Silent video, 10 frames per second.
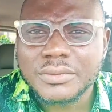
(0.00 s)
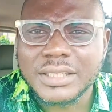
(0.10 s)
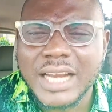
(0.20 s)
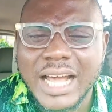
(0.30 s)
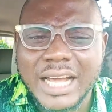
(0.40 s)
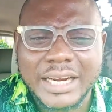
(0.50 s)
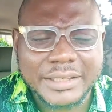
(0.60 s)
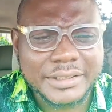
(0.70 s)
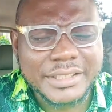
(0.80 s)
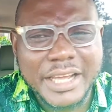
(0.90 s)
Ndara,
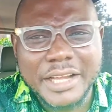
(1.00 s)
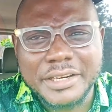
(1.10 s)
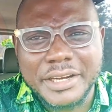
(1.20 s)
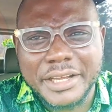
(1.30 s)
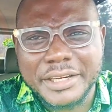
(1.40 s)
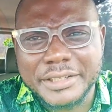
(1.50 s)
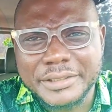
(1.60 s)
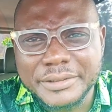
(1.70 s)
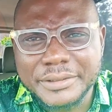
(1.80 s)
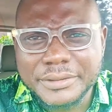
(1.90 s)
nderi deri.
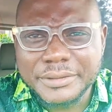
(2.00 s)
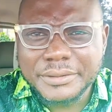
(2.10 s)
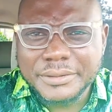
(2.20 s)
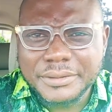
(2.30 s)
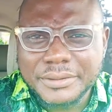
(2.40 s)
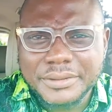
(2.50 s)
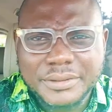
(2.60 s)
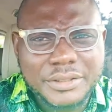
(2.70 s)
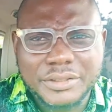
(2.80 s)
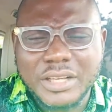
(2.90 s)

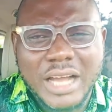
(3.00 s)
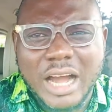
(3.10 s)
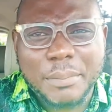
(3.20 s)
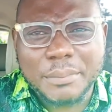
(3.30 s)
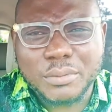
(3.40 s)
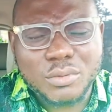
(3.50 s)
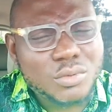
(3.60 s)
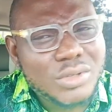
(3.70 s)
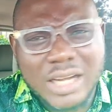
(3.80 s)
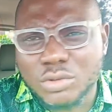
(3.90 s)
You see our people,
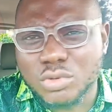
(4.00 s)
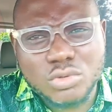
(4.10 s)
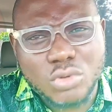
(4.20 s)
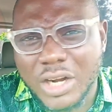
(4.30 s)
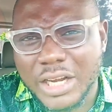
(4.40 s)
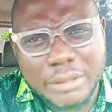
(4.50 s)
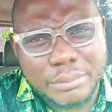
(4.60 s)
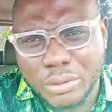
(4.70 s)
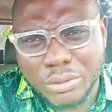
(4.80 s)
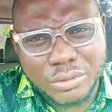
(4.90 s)
una too
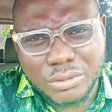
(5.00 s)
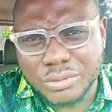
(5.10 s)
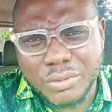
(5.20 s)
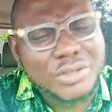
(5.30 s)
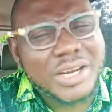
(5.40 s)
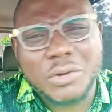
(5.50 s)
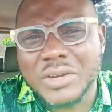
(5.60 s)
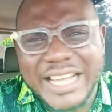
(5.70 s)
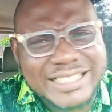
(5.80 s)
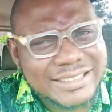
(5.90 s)
gullible. When una
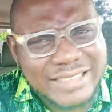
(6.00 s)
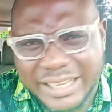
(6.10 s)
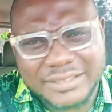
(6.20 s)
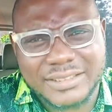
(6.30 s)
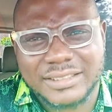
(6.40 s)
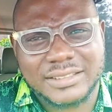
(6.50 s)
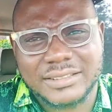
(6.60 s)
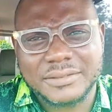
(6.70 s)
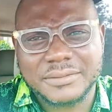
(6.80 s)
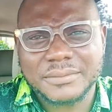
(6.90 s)
go get
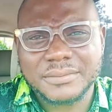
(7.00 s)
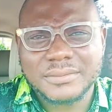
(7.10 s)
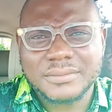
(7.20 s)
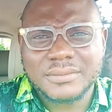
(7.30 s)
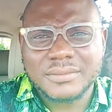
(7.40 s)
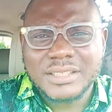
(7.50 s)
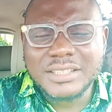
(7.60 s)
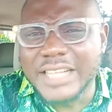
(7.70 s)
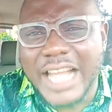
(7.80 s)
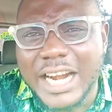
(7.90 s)
sense,
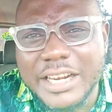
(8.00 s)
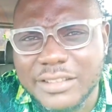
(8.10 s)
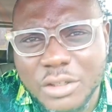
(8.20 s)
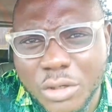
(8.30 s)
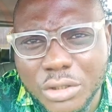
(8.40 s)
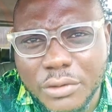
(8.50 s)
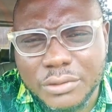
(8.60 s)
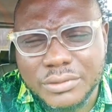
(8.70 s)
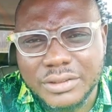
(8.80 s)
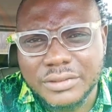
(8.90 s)
nderi is no
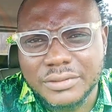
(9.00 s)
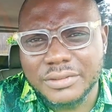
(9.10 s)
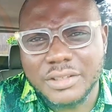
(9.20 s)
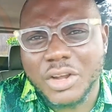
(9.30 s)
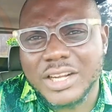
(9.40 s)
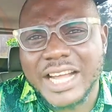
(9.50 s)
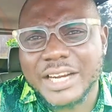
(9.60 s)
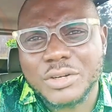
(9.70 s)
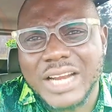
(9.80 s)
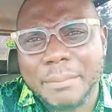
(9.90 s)
no. They don't
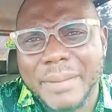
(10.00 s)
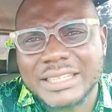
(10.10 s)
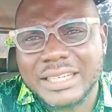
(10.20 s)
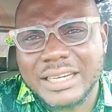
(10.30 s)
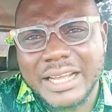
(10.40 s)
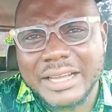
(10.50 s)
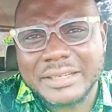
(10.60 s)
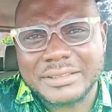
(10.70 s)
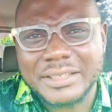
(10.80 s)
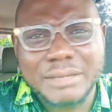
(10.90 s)
carry on a battery
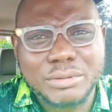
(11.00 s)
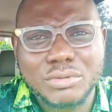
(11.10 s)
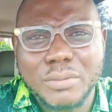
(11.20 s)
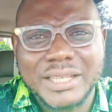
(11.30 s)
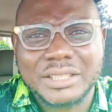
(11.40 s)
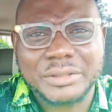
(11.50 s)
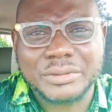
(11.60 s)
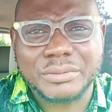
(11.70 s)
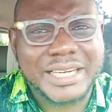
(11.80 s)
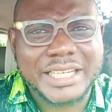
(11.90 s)
head. Ebu go battery
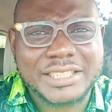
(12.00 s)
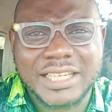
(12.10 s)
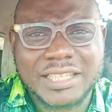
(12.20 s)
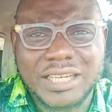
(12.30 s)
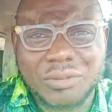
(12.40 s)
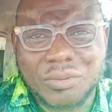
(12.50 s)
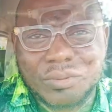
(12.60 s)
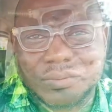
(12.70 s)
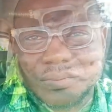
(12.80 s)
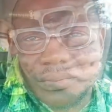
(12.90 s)
on makachika na go.